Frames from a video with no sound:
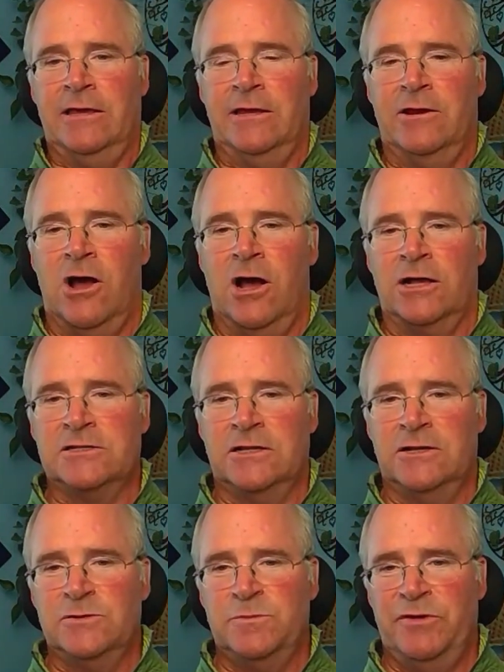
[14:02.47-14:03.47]
in
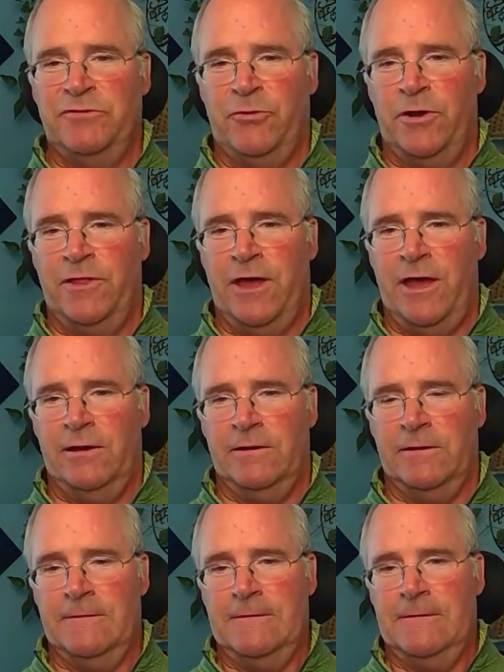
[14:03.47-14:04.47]
oxalates before that?
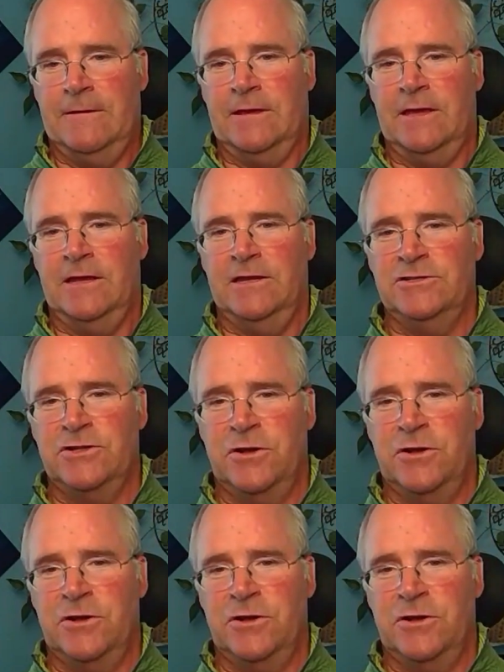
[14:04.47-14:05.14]
Kidney